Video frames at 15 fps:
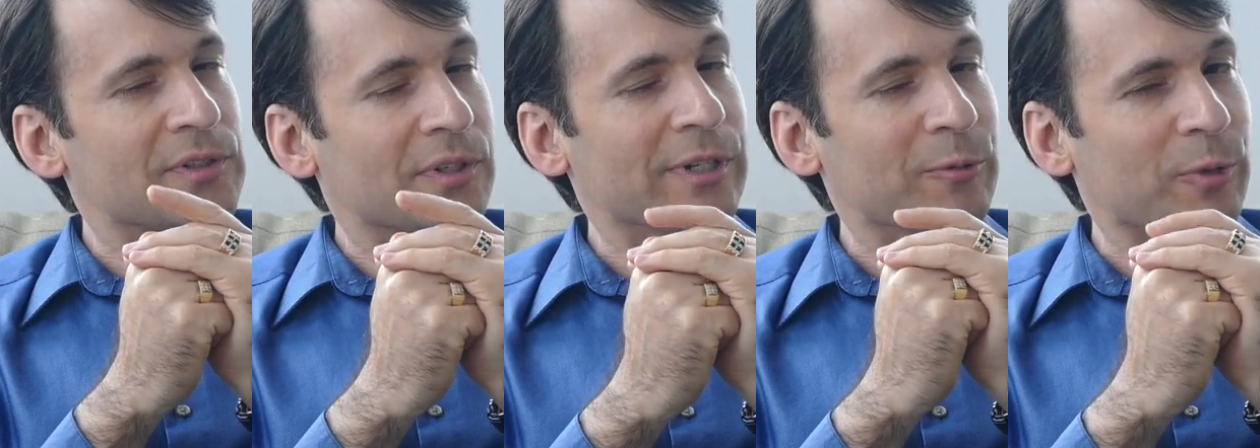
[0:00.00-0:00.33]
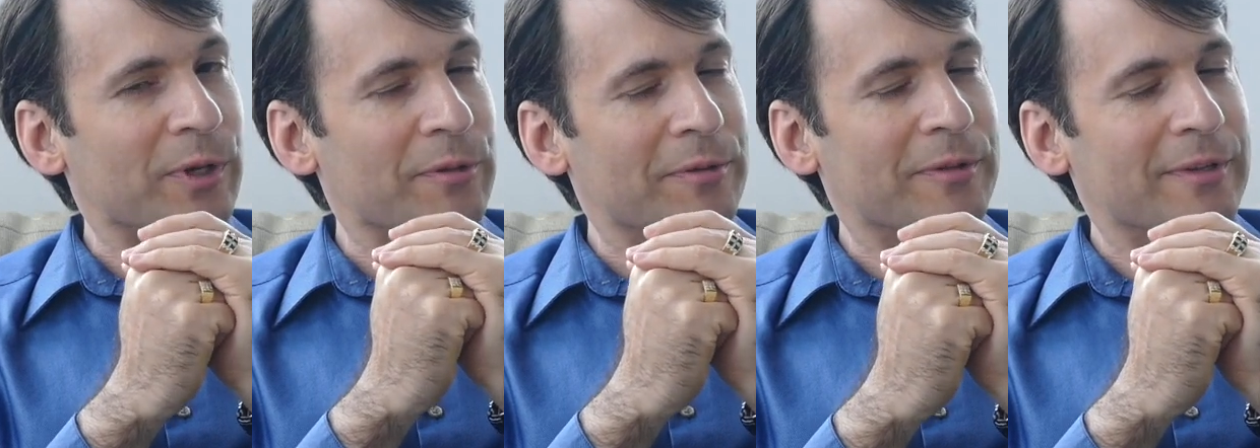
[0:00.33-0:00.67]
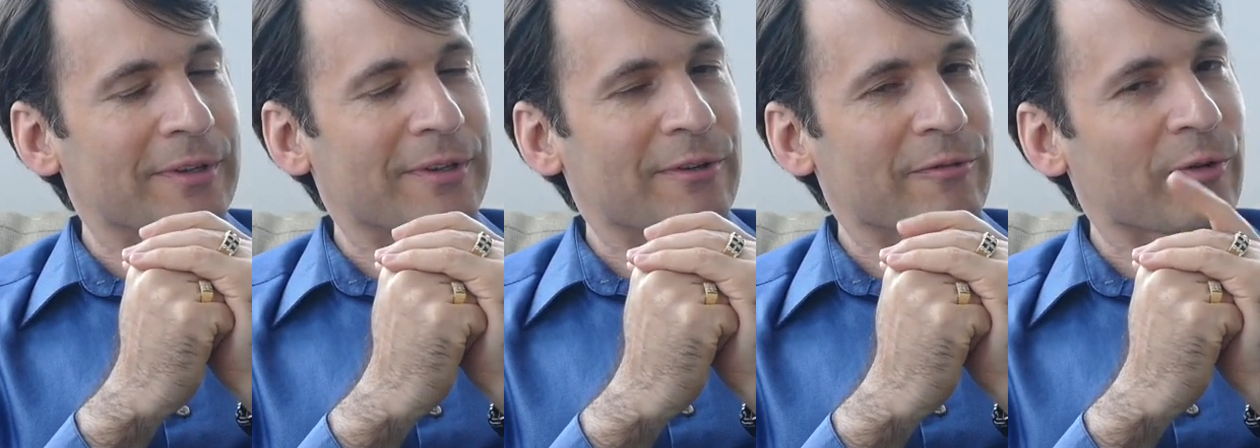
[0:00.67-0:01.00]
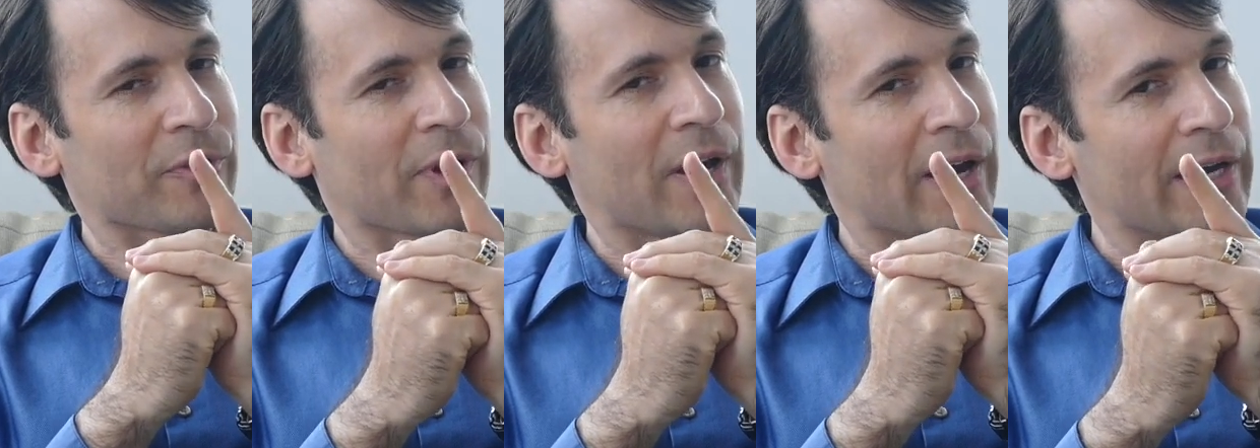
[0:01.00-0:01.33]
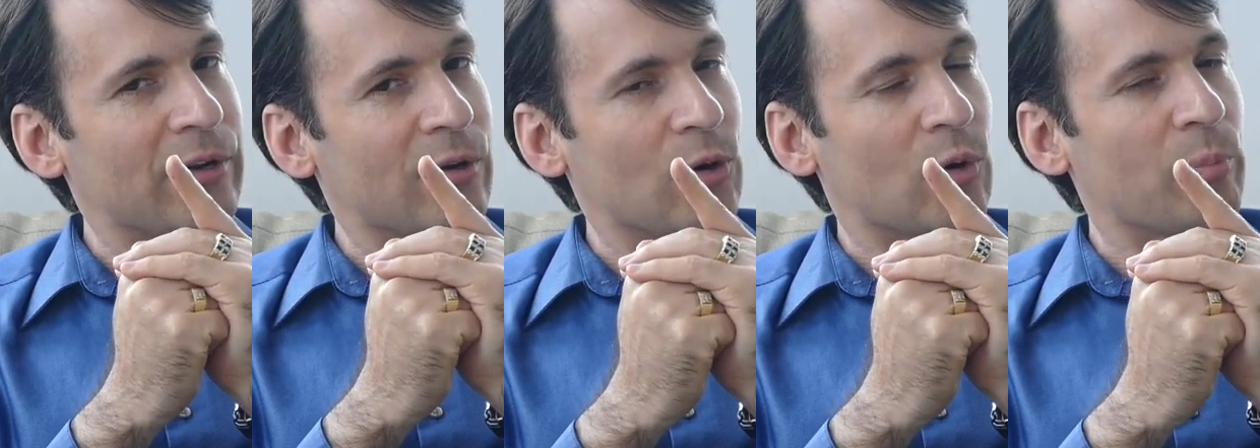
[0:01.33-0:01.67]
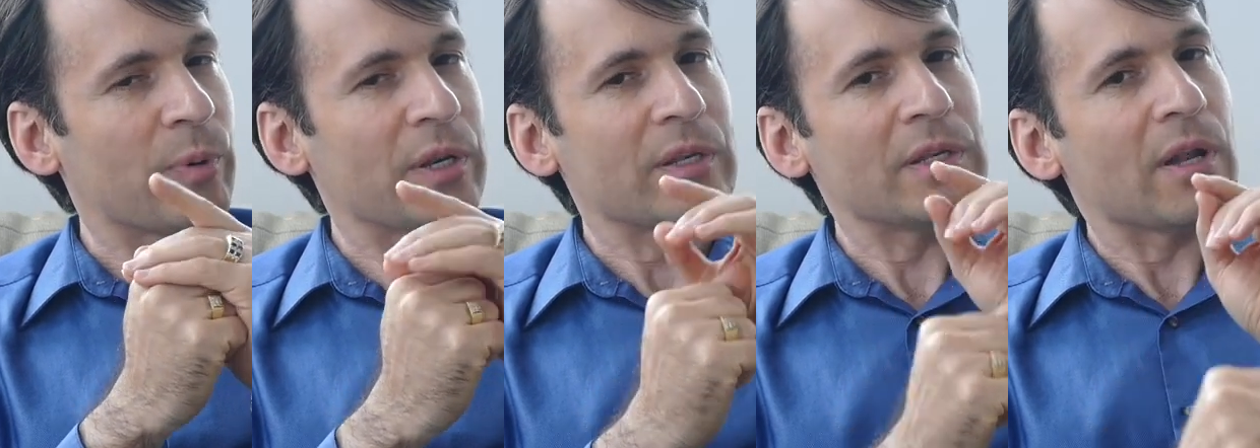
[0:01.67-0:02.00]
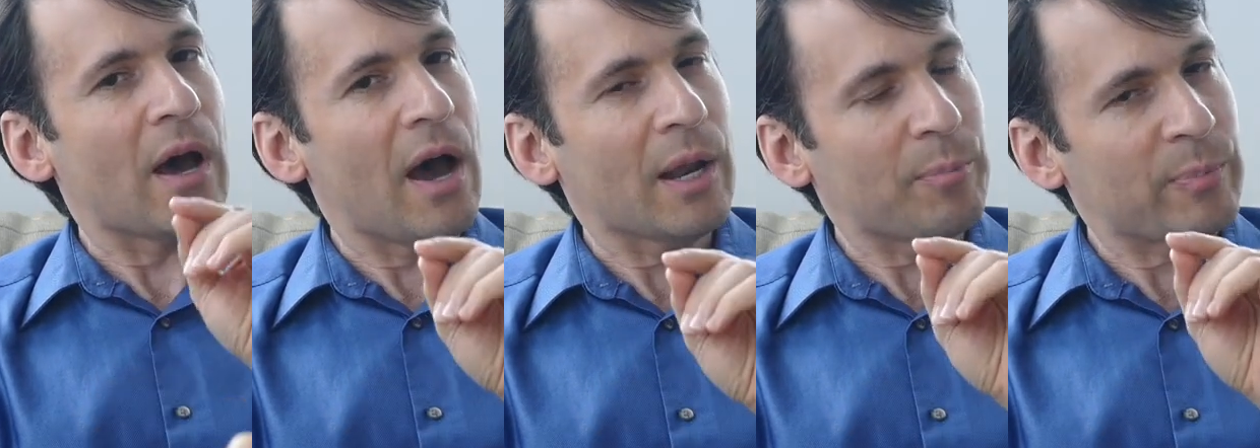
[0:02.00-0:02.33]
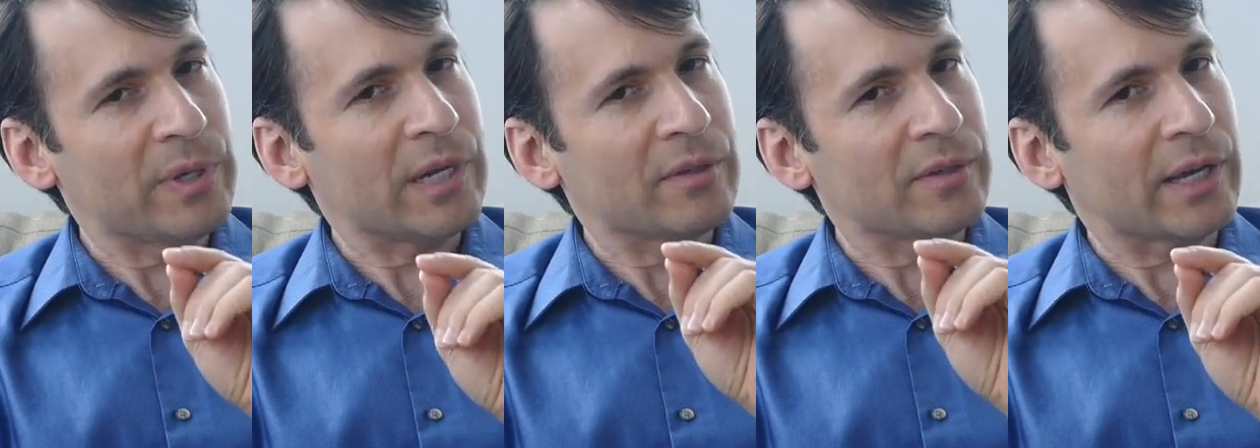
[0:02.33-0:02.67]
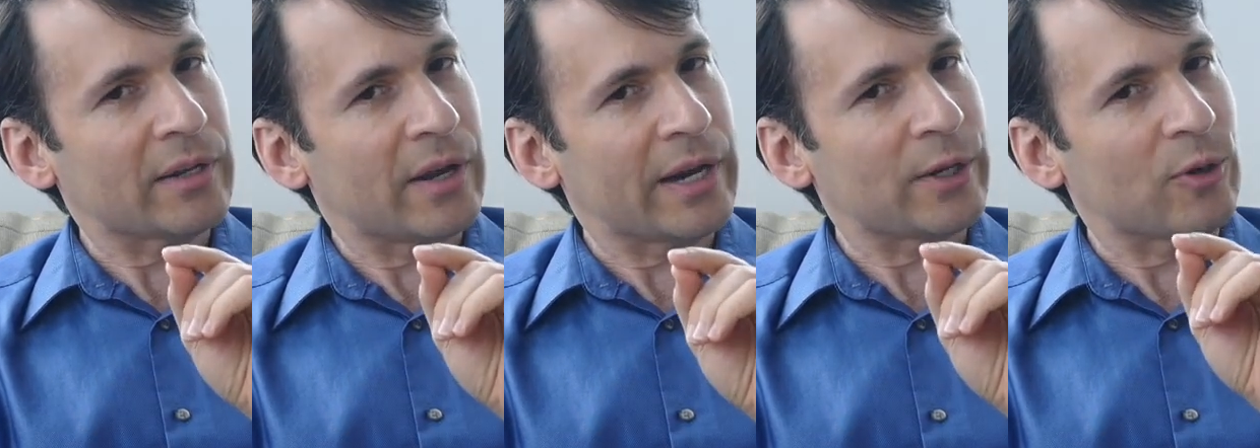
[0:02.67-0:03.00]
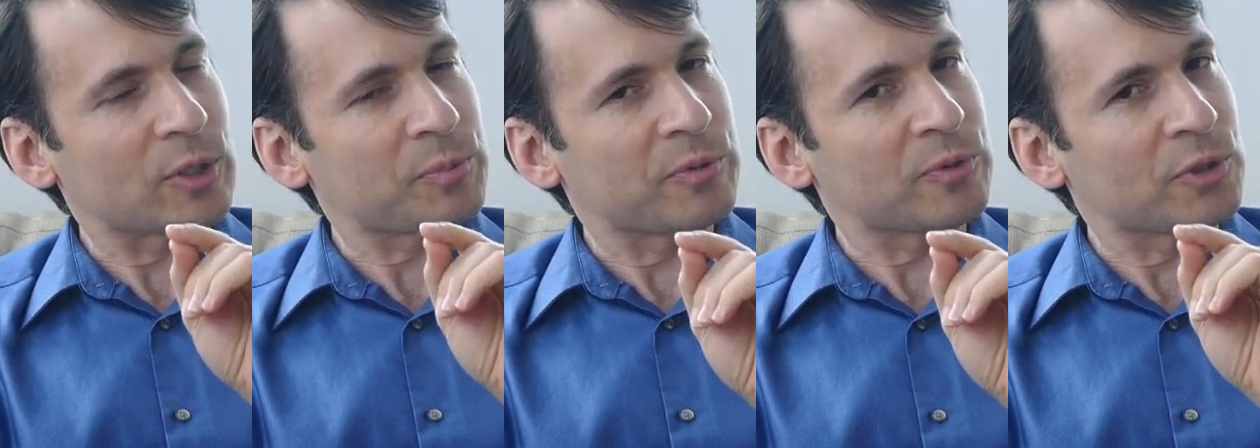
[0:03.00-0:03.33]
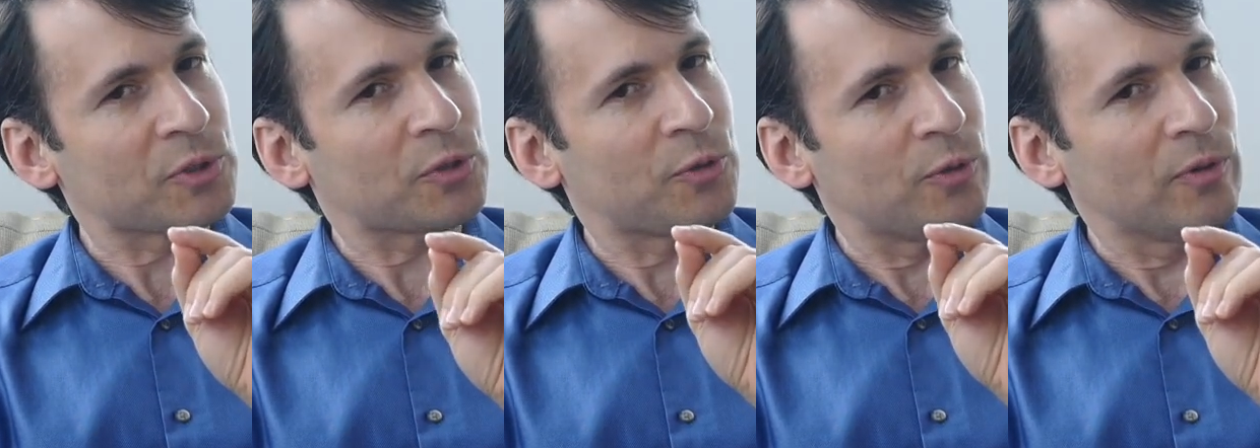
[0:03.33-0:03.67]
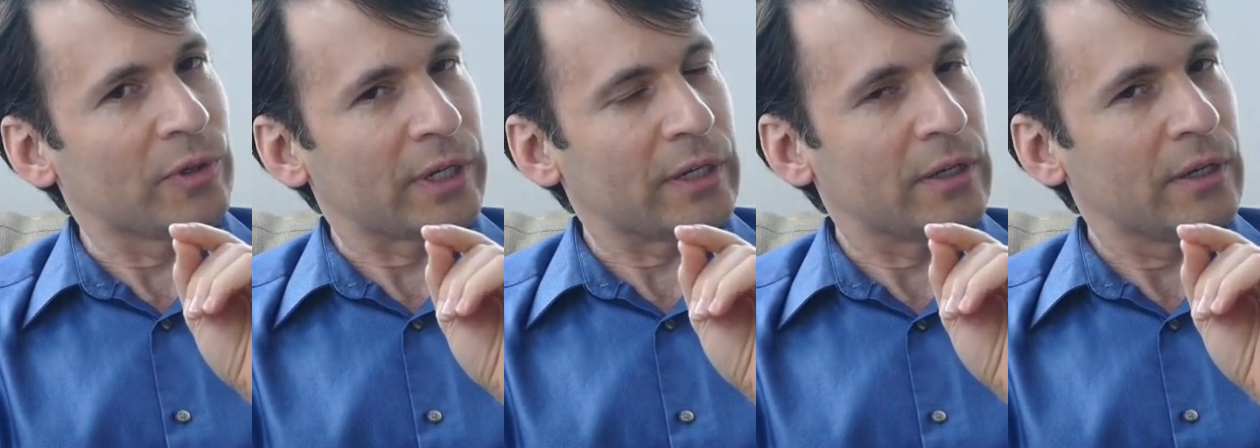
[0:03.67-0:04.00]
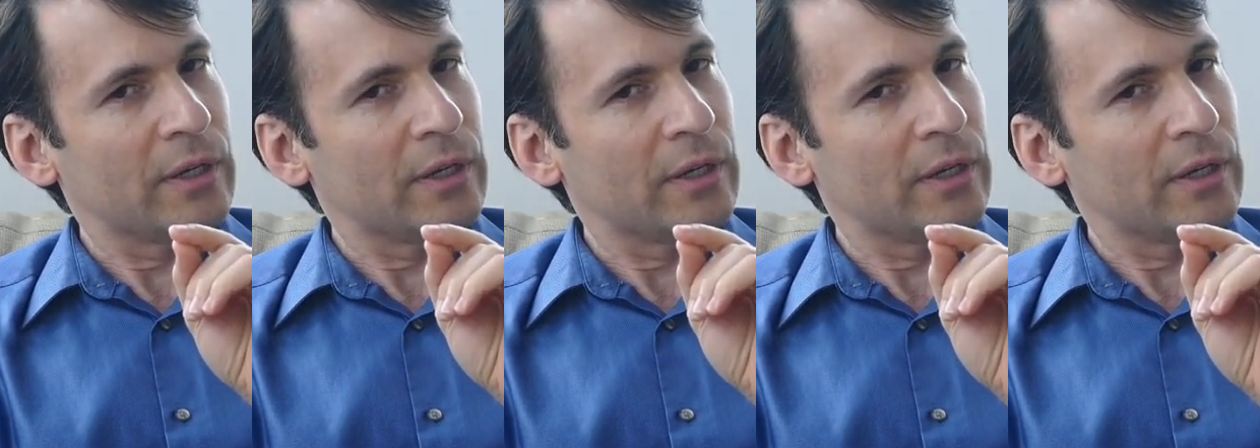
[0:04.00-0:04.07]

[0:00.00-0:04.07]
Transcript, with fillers: sing with for the high note, but not be in that high notes position early.